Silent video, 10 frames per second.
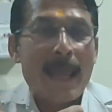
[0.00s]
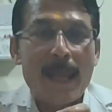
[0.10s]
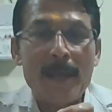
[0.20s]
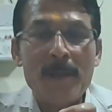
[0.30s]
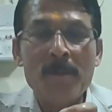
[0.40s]

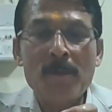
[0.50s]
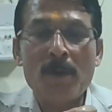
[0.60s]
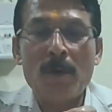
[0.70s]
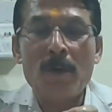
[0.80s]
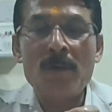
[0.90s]
And you
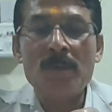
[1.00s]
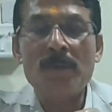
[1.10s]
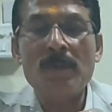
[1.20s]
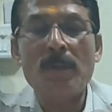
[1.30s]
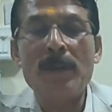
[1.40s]
know,
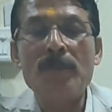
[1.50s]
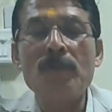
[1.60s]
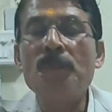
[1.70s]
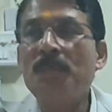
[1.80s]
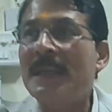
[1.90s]
we want
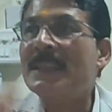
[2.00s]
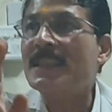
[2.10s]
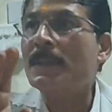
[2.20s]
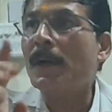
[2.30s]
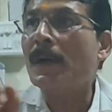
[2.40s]
to
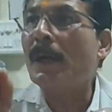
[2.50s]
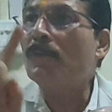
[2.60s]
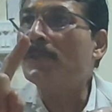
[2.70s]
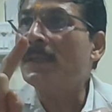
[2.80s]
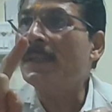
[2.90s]
fix or
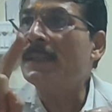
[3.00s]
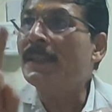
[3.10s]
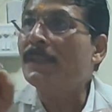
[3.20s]
counteract the